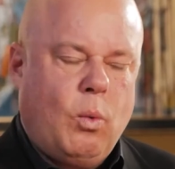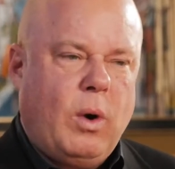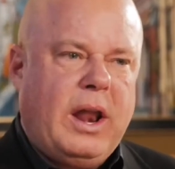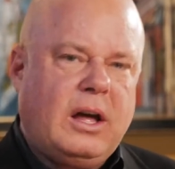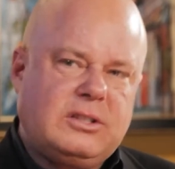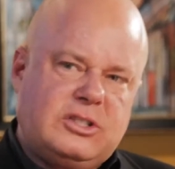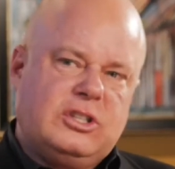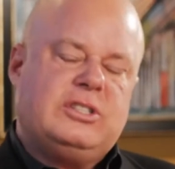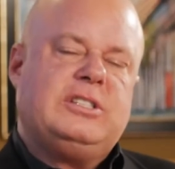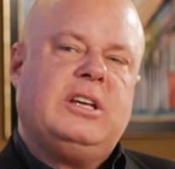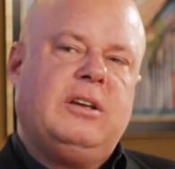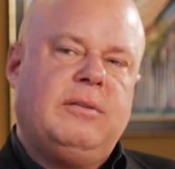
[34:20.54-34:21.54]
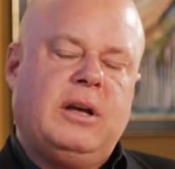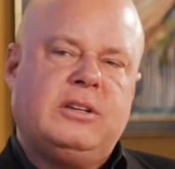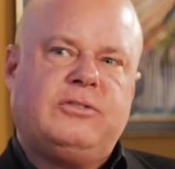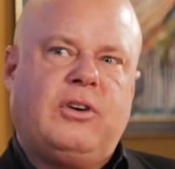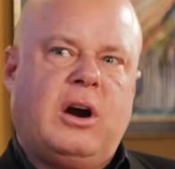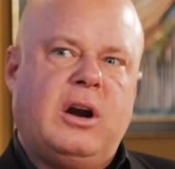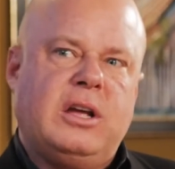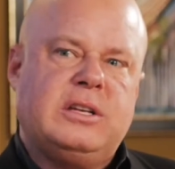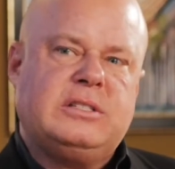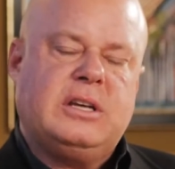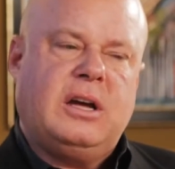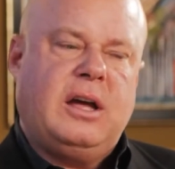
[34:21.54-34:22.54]
What else do you see as far
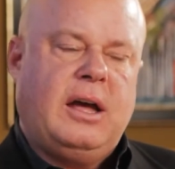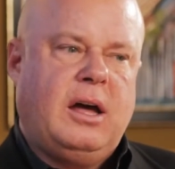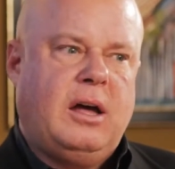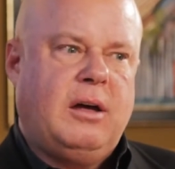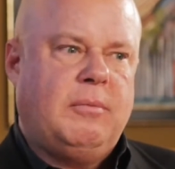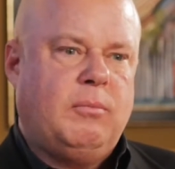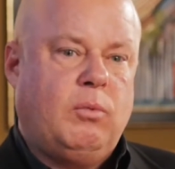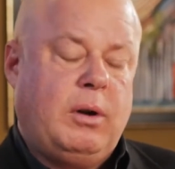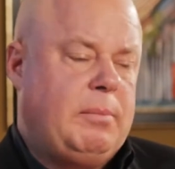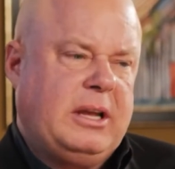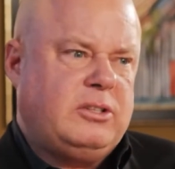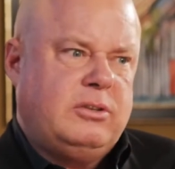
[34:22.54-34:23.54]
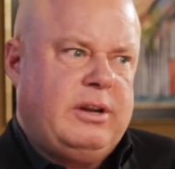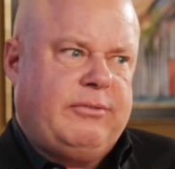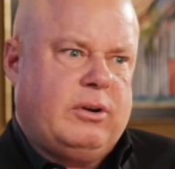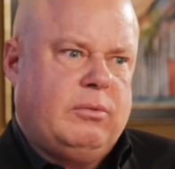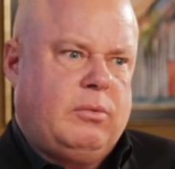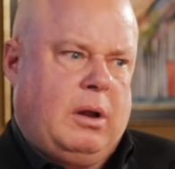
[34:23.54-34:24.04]
as what makes you different?